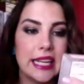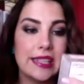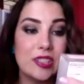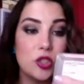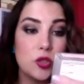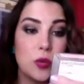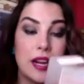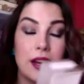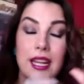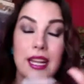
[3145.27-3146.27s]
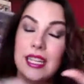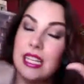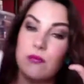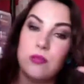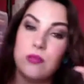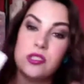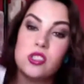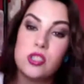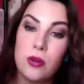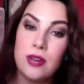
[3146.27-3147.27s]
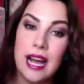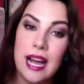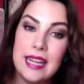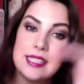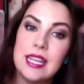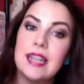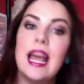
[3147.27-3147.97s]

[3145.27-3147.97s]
And I swear, it was so nice.